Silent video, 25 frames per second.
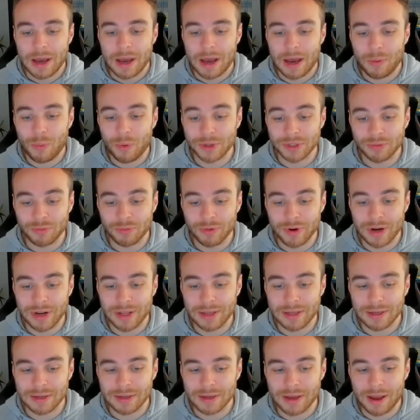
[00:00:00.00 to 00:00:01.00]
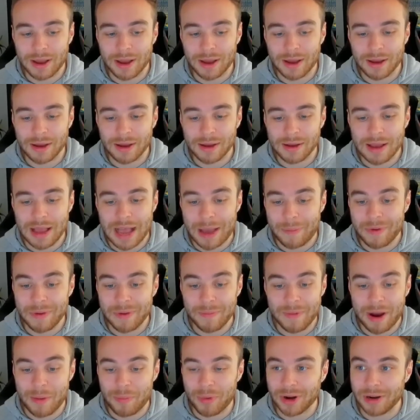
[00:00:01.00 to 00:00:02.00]
I wasn't really happy
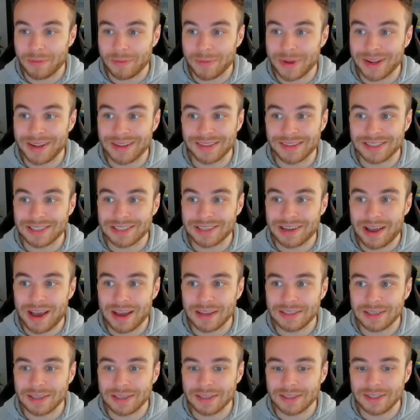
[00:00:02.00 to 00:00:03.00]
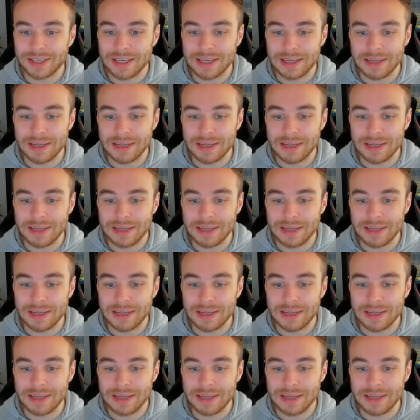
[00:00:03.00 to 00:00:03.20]
about bringing him in the slightest.